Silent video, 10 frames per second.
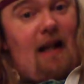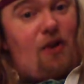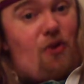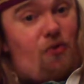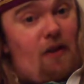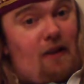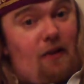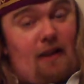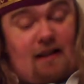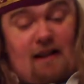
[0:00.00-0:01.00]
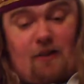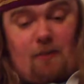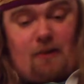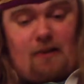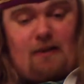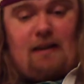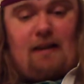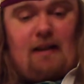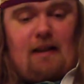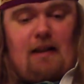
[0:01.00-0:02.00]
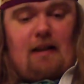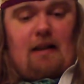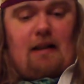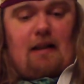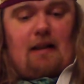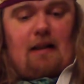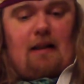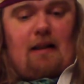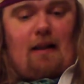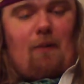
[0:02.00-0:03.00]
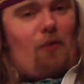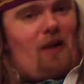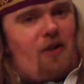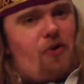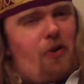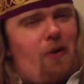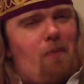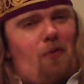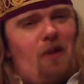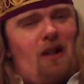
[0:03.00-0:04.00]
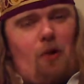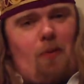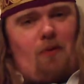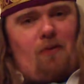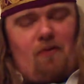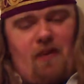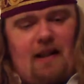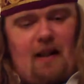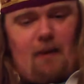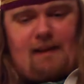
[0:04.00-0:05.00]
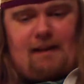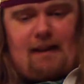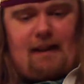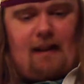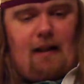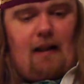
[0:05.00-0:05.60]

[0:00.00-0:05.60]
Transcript: I should really cut that out, but I'm not really sure. I'm not really up on video editing.